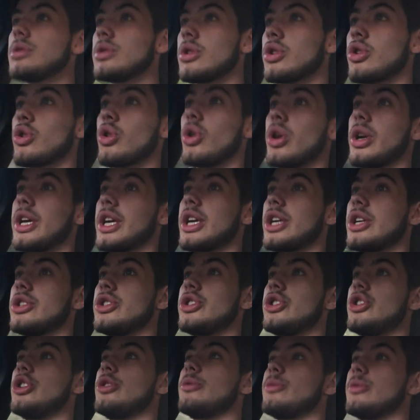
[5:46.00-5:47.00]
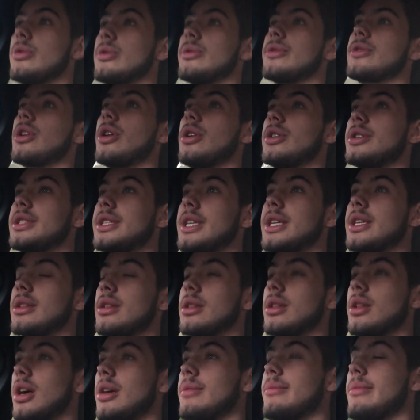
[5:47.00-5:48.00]
chronic consumer of
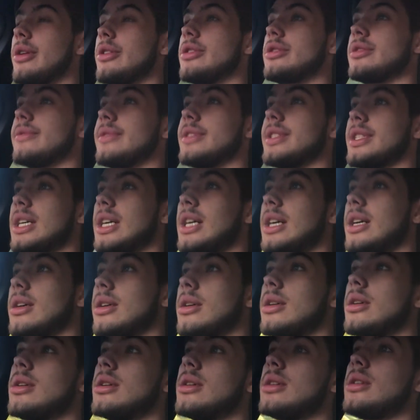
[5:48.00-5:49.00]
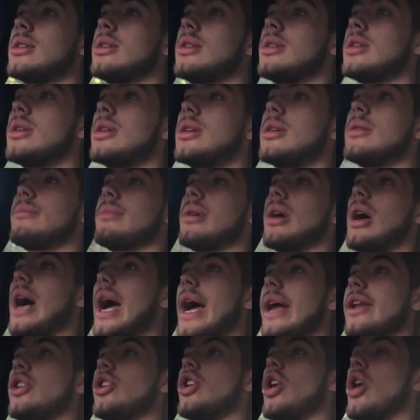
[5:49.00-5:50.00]
content, like most of us are, but I
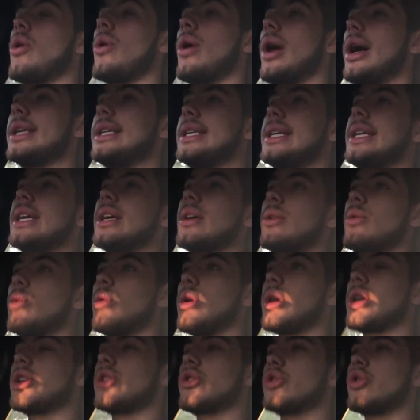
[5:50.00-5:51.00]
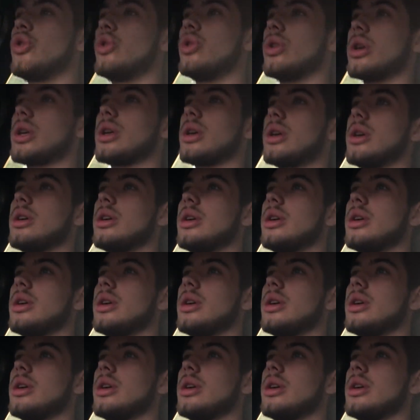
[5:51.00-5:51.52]
had no idea what it took